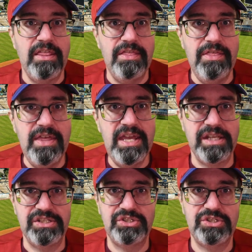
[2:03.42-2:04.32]

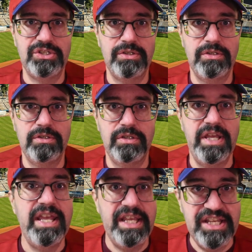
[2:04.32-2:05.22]
This
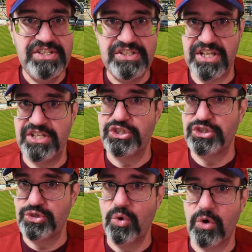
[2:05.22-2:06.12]
is his
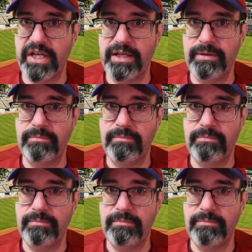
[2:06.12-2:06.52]
story.